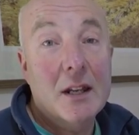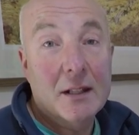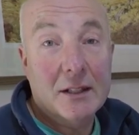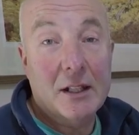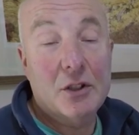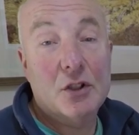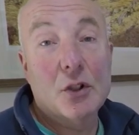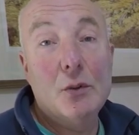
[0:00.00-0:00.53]

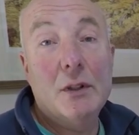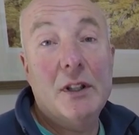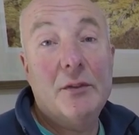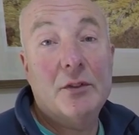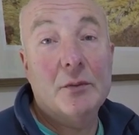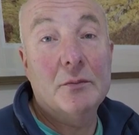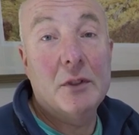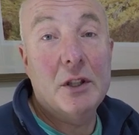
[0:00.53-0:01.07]
then do leave
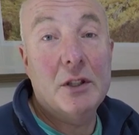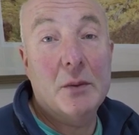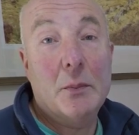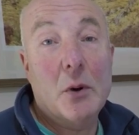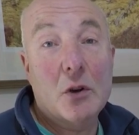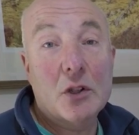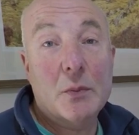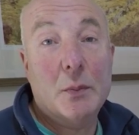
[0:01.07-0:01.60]
them in the
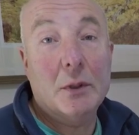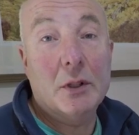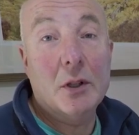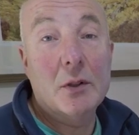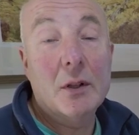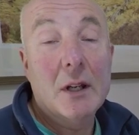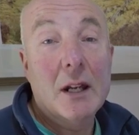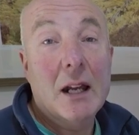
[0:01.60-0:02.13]
box
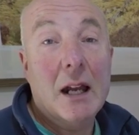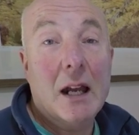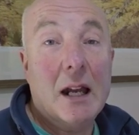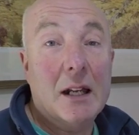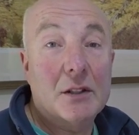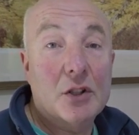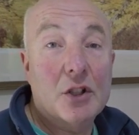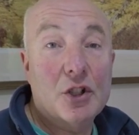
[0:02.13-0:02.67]
below
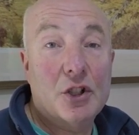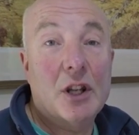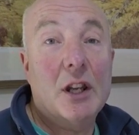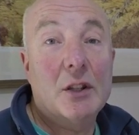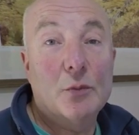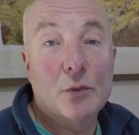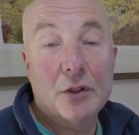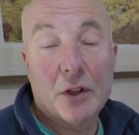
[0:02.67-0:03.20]
and share
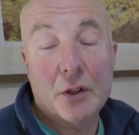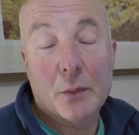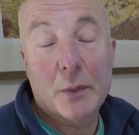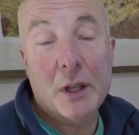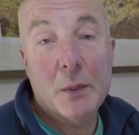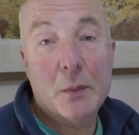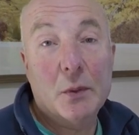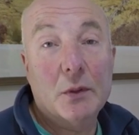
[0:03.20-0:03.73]
them with other
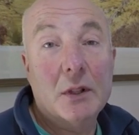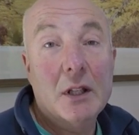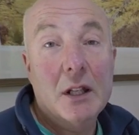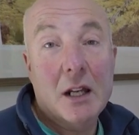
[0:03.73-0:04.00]
people.